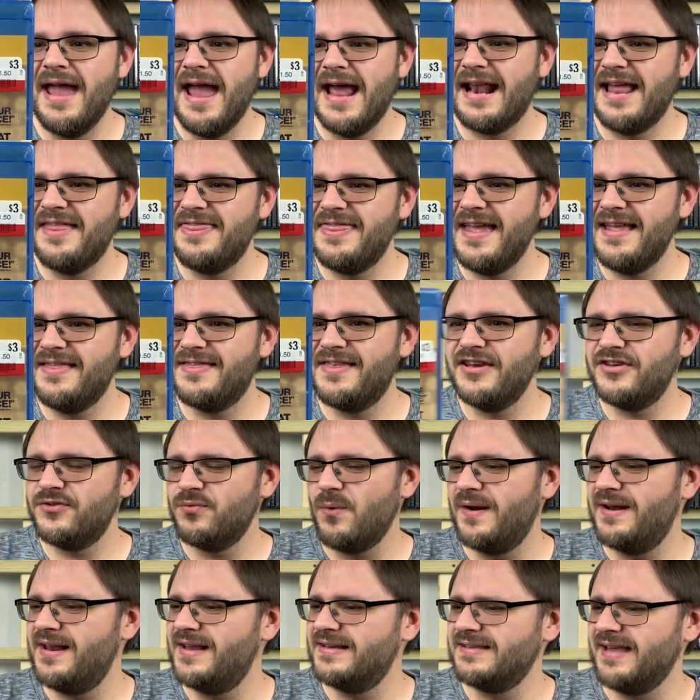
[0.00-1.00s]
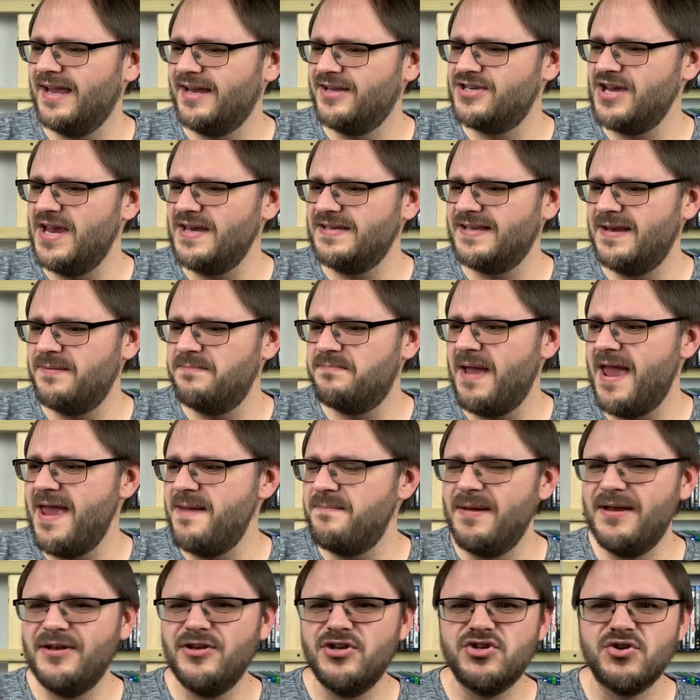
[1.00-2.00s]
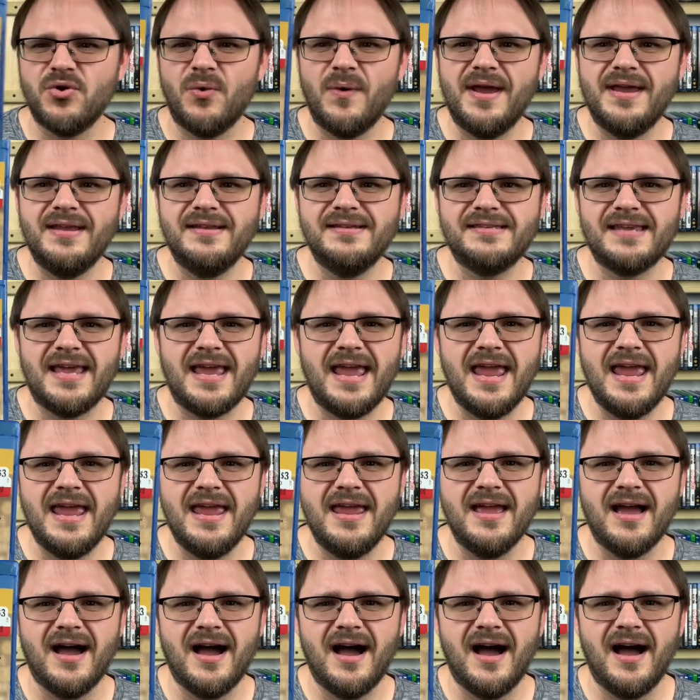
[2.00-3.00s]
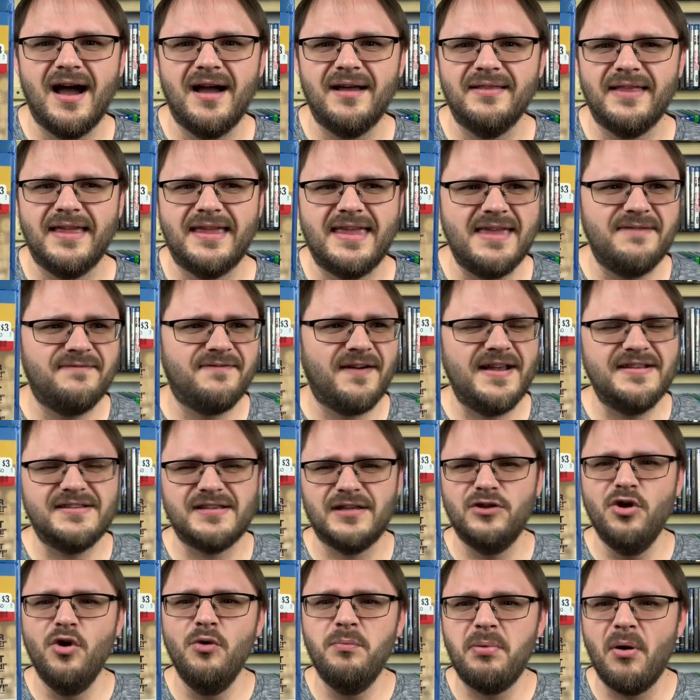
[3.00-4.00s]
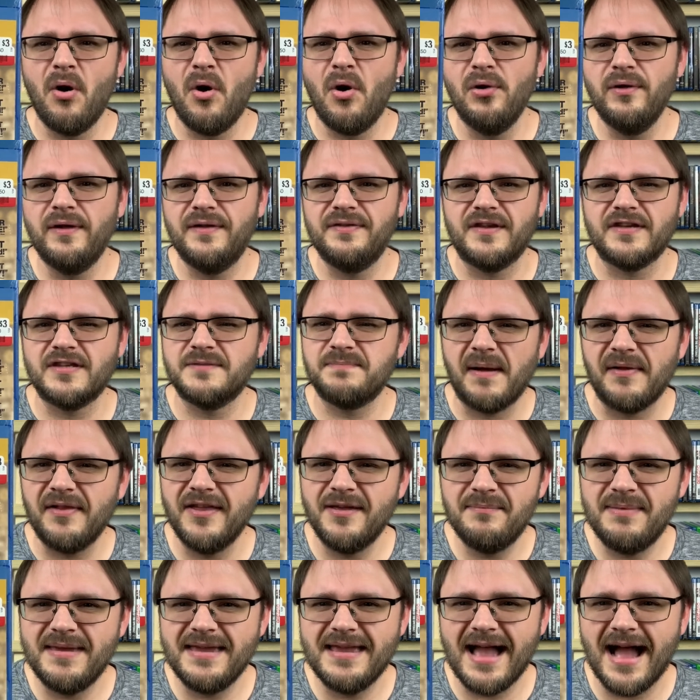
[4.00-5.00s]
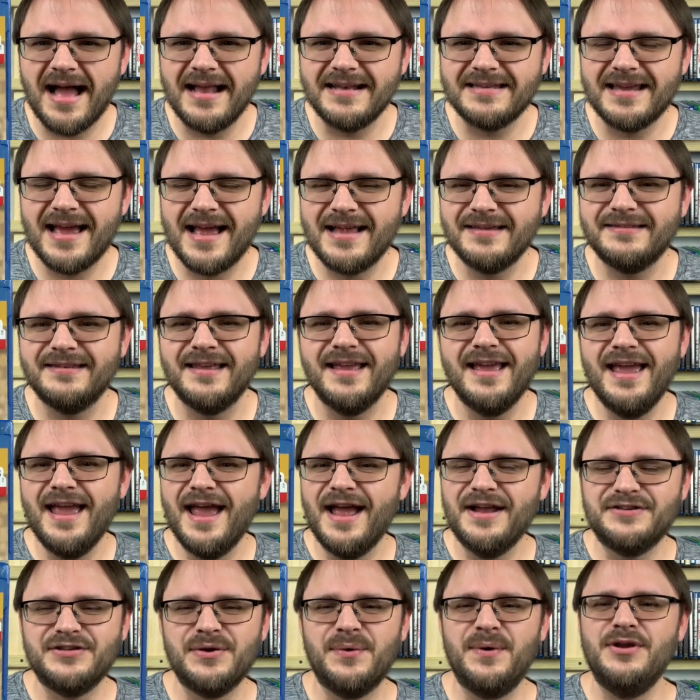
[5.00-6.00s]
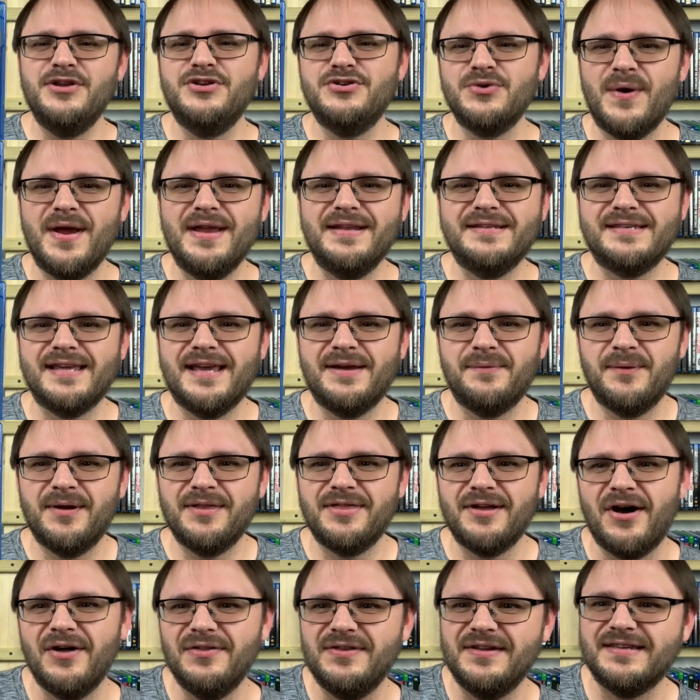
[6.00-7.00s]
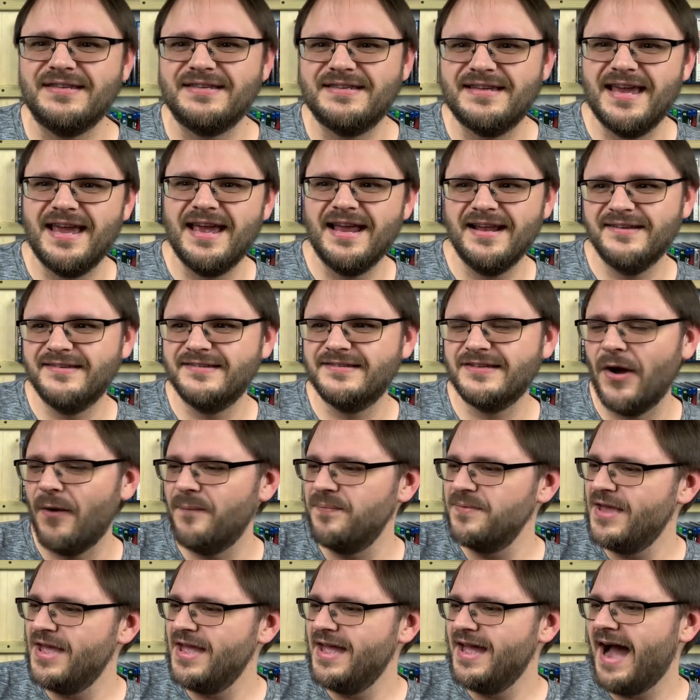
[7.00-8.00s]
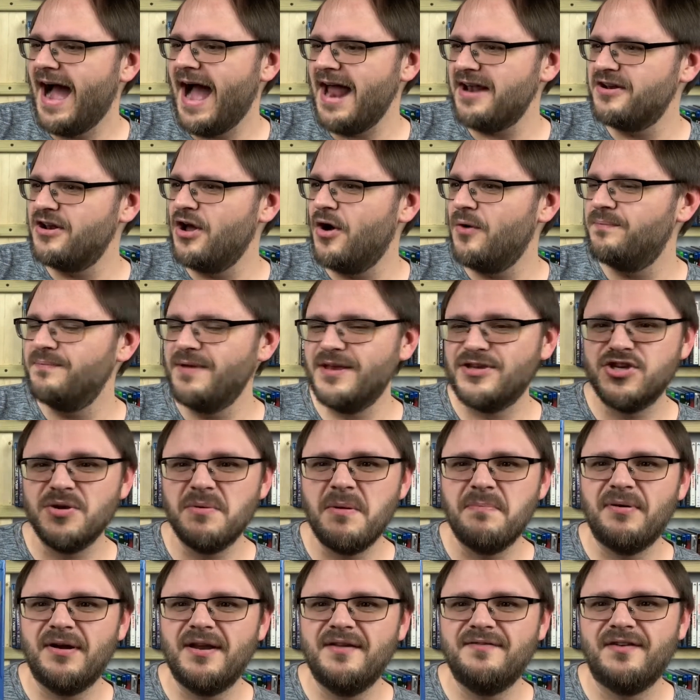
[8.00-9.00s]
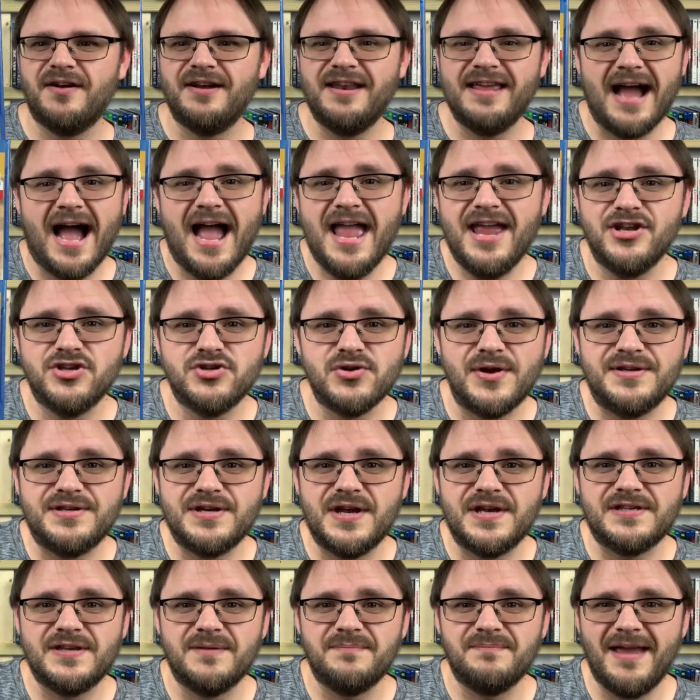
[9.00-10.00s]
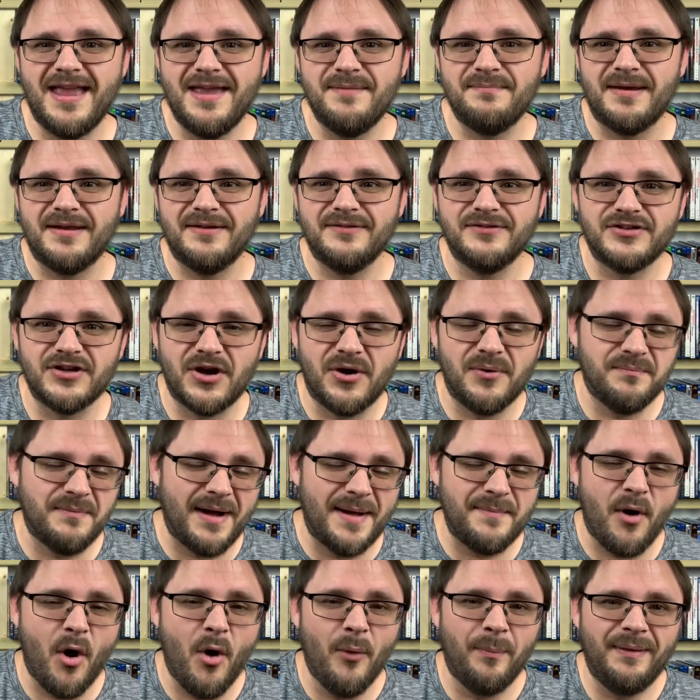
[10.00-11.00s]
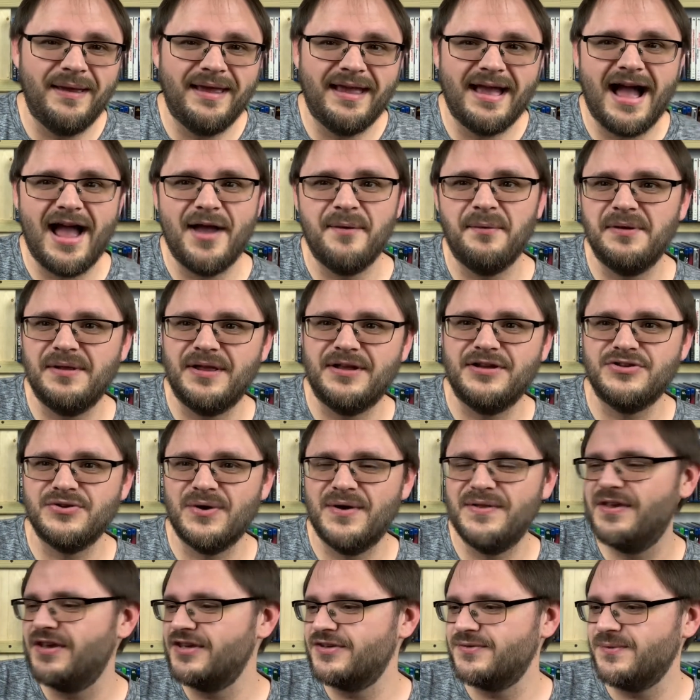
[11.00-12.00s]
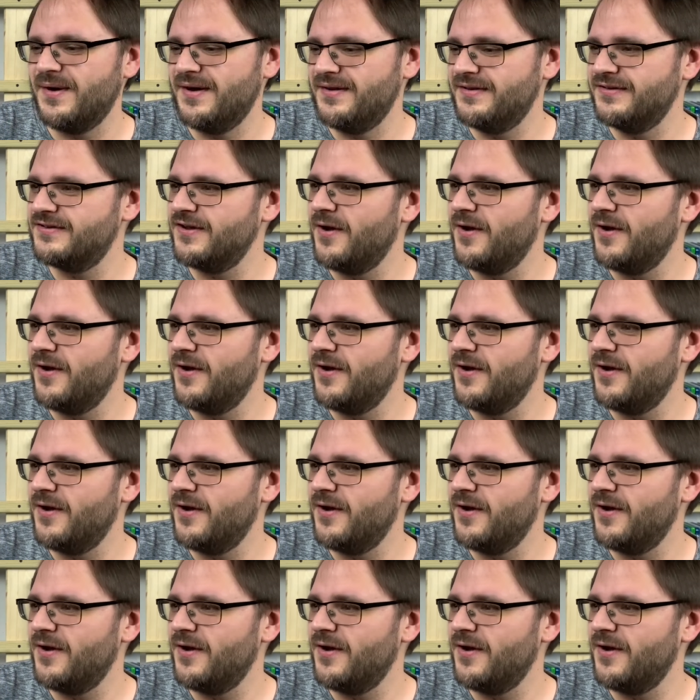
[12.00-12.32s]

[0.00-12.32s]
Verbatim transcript: And I think this one is like Jason Bateman joins a, like he finds a loophole in the spelling bee contest, and so he joins it with all these kids. So, I don't know, it should be pretty funny. I enjoy Jason Bateman, so I'm hoping I will enjoy this one.